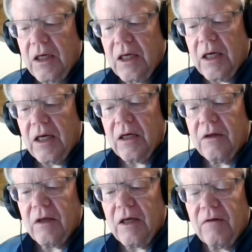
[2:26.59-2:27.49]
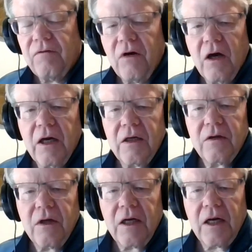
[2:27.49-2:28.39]
and they
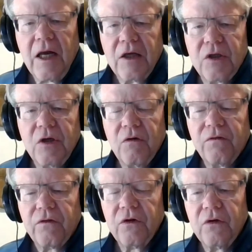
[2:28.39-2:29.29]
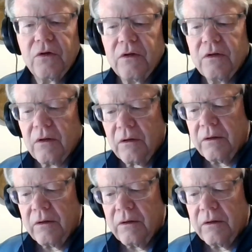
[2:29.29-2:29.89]
find that it has no fruit.